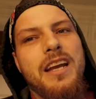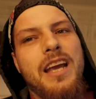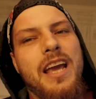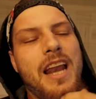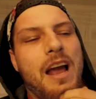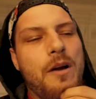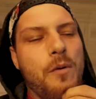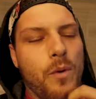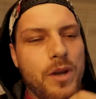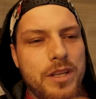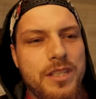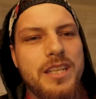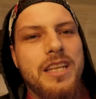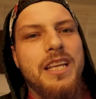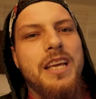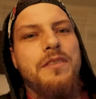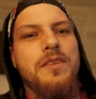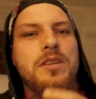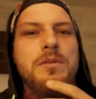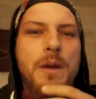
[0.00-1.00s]
And I was going to
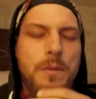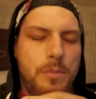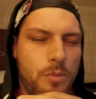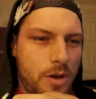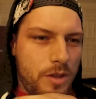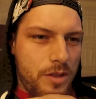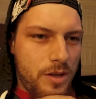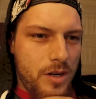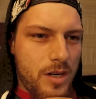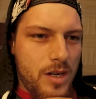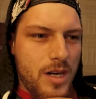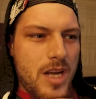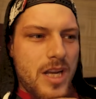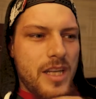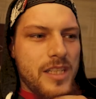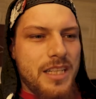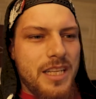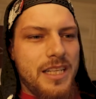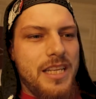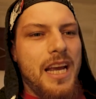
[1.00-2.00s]
give it to my brother
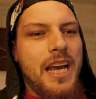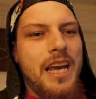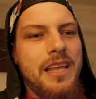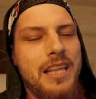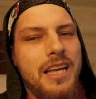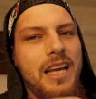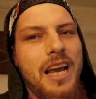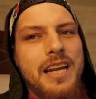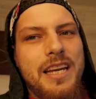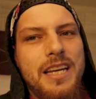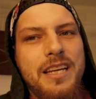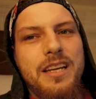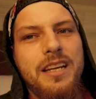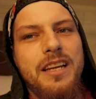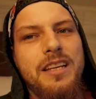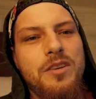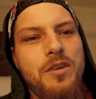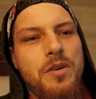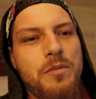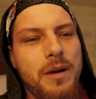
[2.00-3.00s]
today. I think I need to
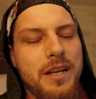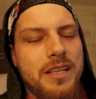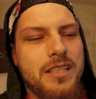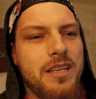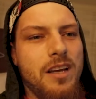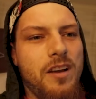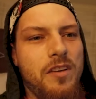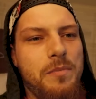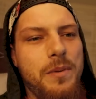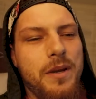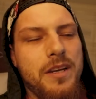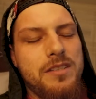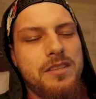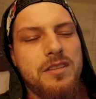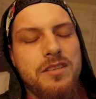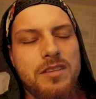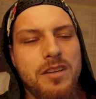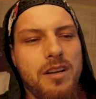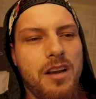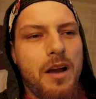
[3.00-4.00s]
do it myself because
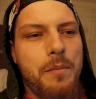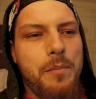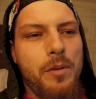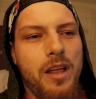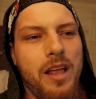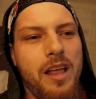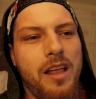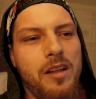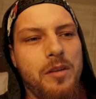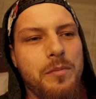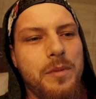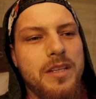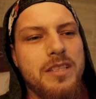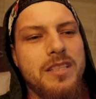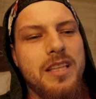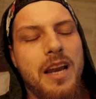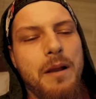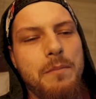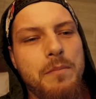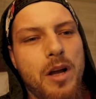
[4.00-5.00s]
there's a couple of elements
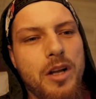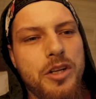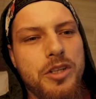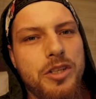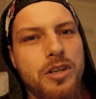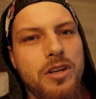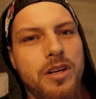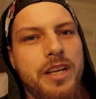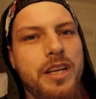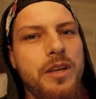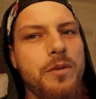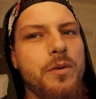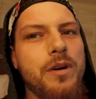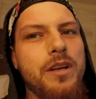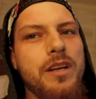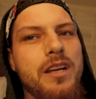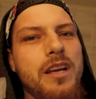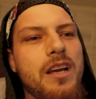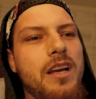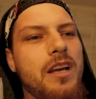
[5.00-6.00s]
that I'm not sure he
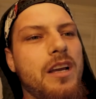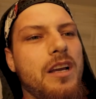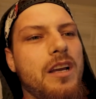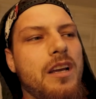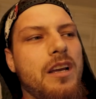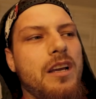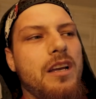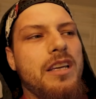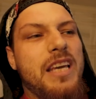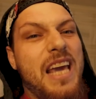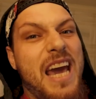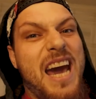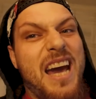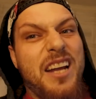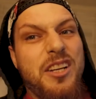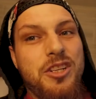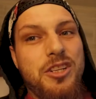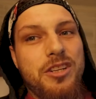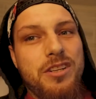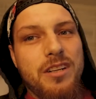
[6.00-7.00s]
would
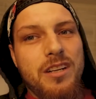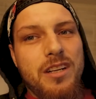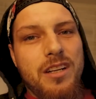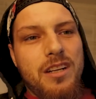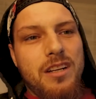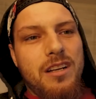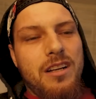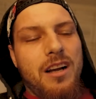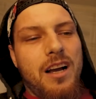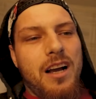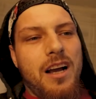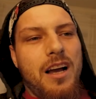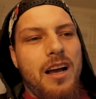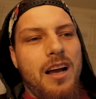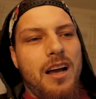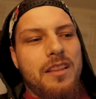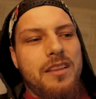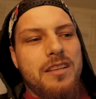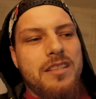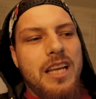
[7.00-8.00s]
catch
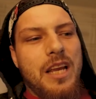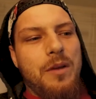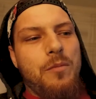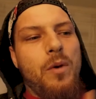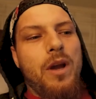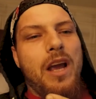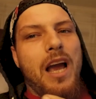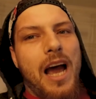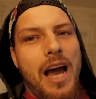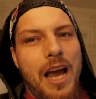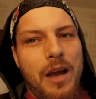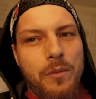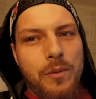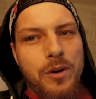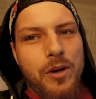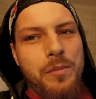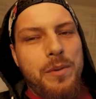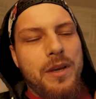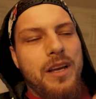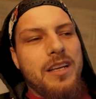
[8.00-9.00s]
the same way I
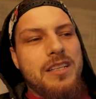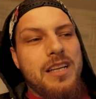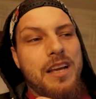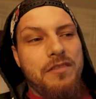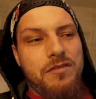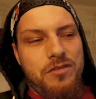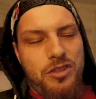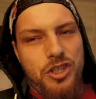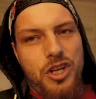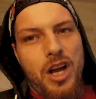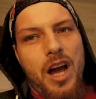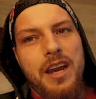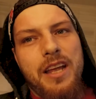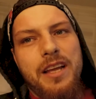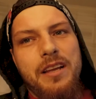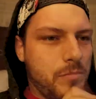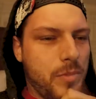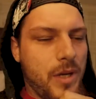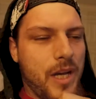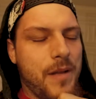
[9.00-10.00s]
will, because I've shot
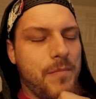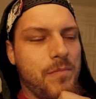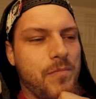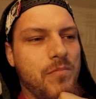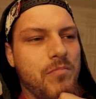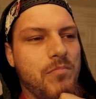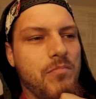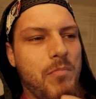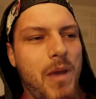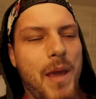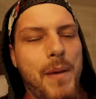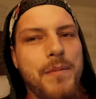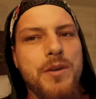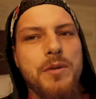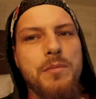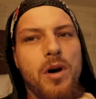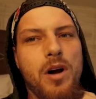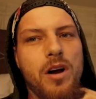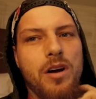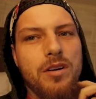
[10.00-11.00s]
it, but maybe
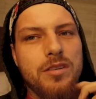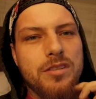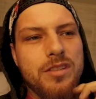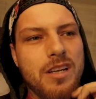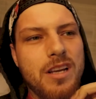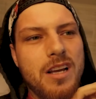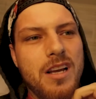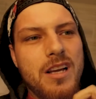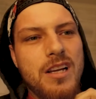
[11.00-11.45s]
tomorrow's.